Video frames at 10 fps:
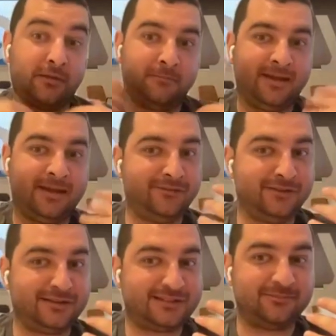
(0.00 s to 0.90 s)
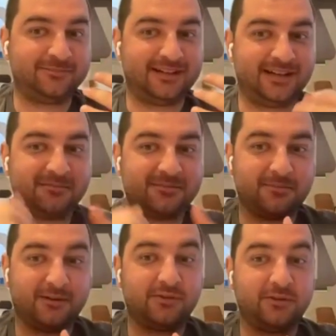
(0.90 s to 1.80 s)
recommend even sometimes
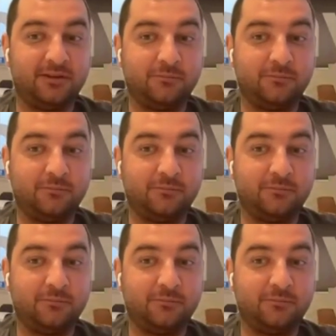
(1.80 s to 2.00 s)
about the